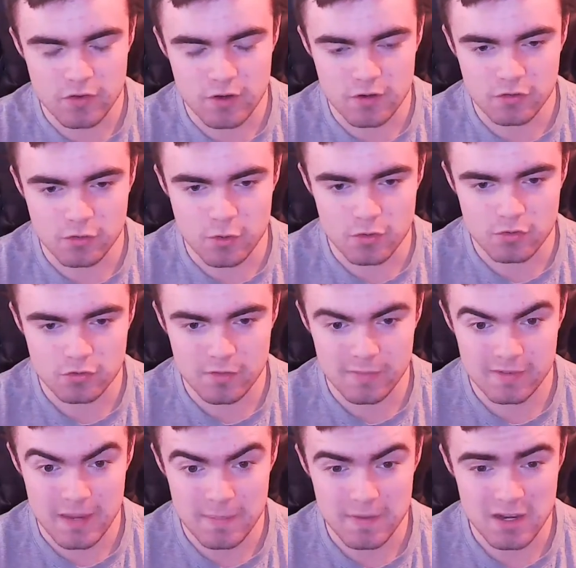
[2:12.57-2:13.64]
fond of scoring
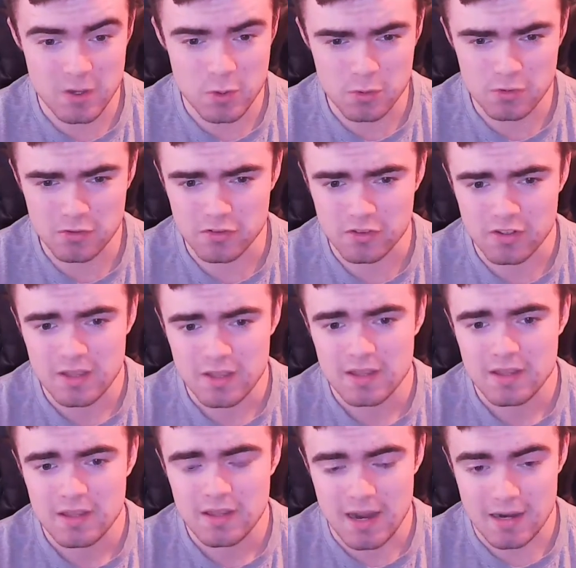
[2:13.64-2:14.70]
that many goals,
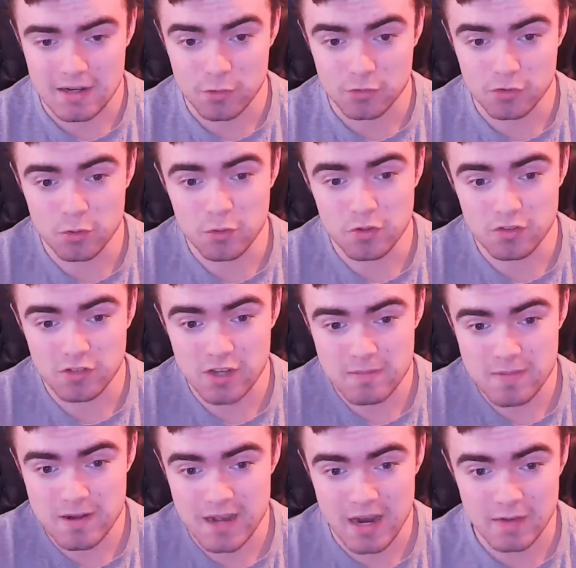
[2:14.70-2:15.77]
and they also don't concede
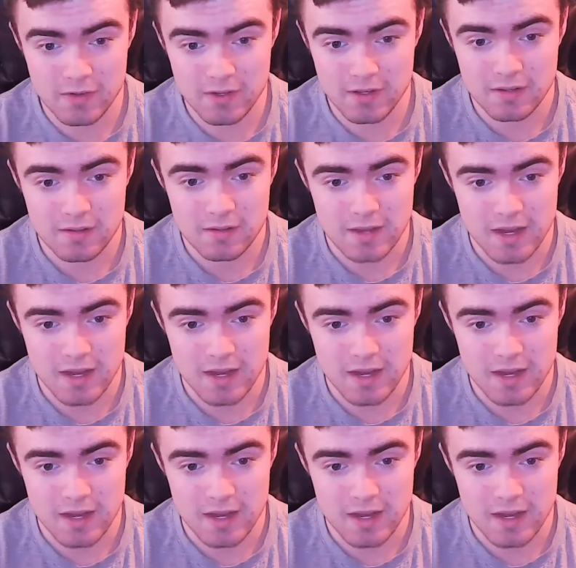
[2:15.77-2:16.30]
many either.